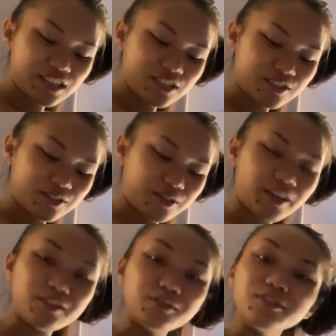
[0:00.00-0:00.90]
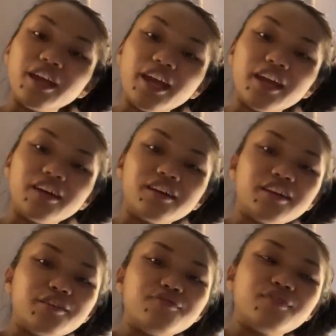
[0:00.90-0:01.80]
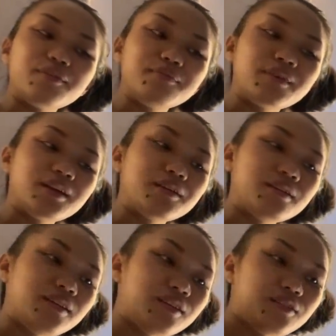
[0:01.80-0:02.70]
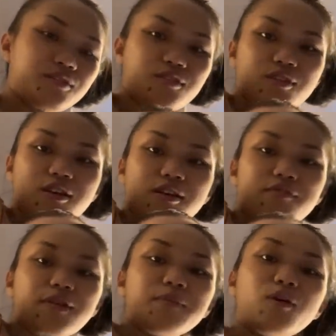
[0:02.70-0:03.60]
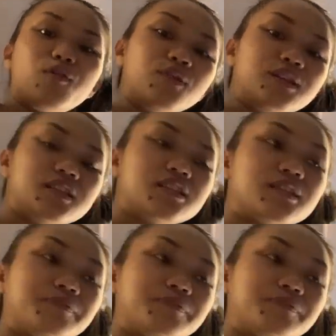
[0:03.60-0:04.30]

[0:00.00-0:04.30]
So I don't care if I'm gonna, if I'm always